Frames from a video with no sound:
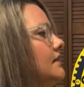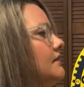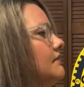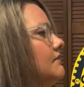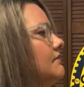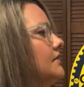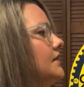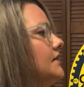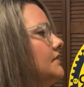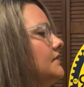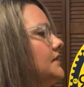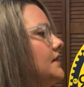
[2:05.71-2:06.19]

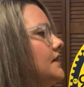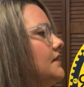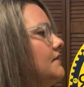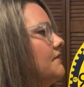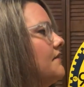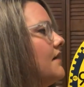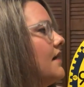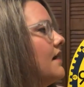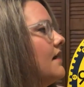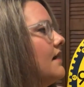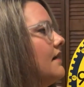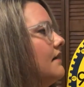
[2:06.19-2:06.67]

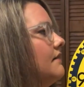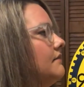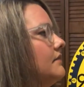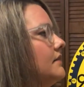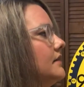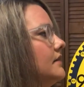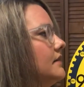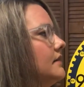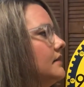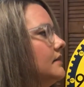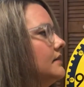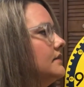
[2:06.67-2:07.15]
55,
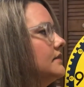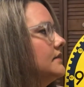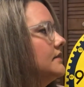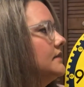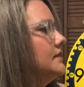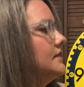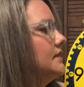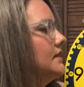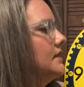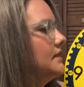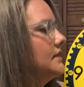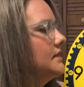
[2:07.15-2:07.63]

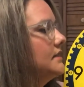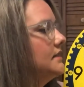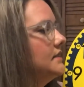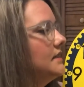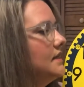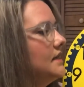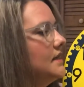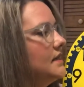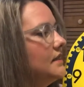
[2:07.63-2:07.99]
60,